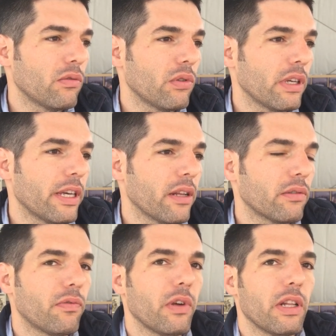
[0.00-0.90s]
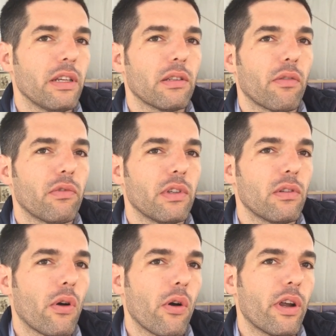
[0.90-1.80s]
the guilt feelings of
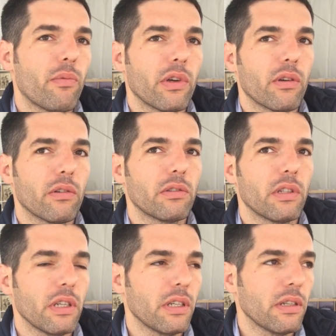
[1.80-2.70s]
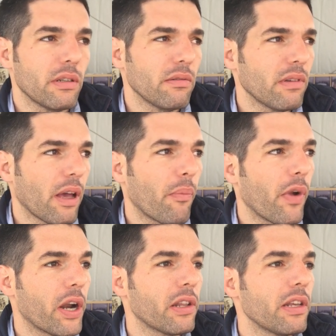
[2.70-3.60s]
this lawyer, because he
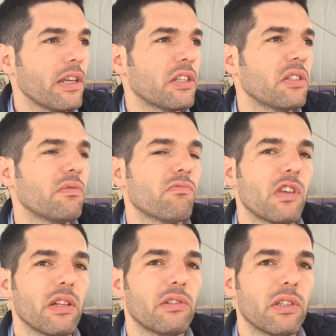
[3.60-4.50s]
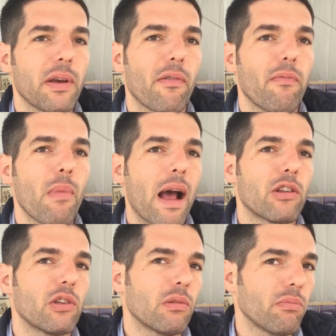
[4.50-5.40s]
apparently isn't guilty of
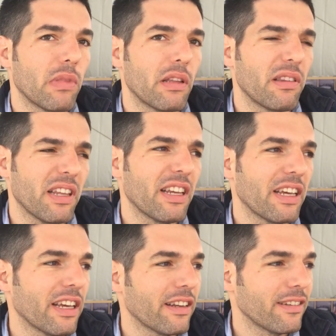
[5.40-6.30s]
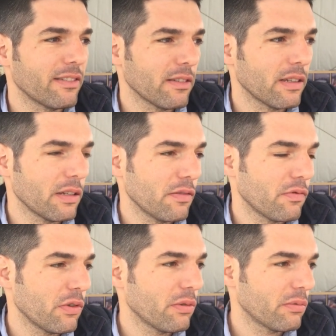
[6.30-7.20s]
much, but then again,
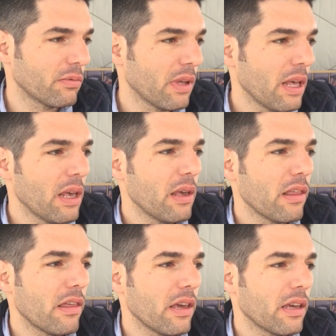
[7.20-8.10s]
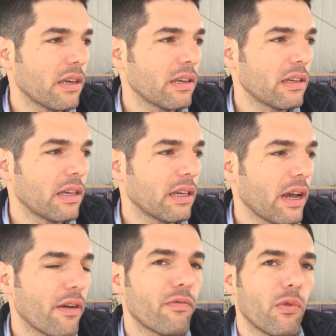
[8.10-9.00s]
if you think
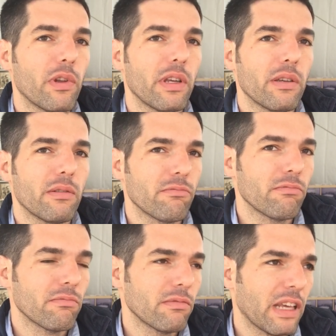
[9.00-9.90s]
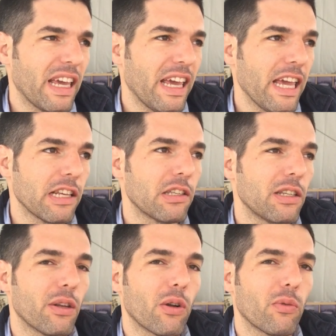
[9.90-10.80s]
carefully, he is,
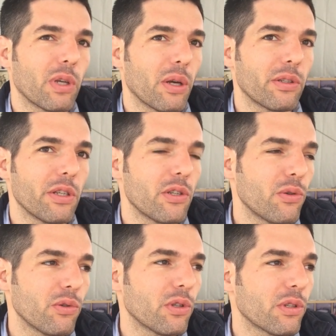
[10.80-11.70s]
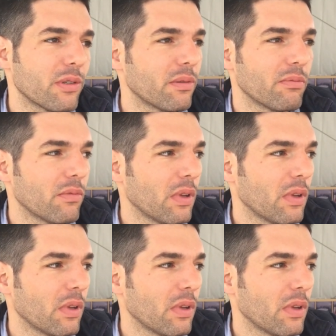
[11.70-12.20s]
you know, because he chooses,